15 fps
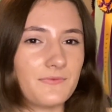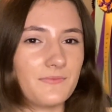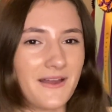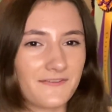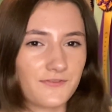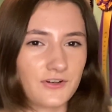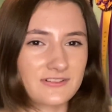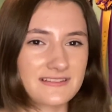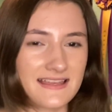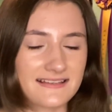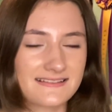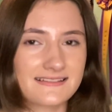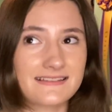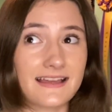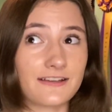my first
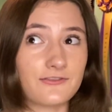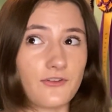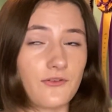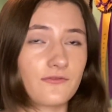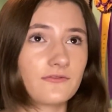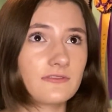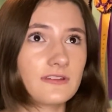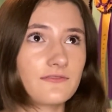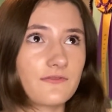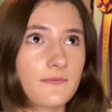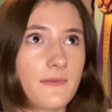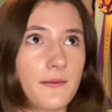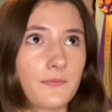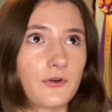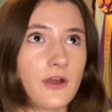lessons. I don't really
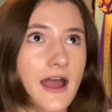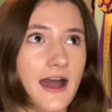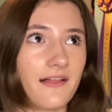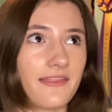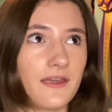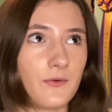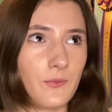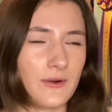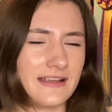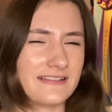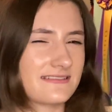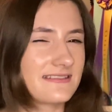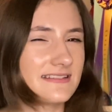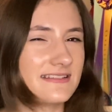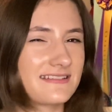remember how they went,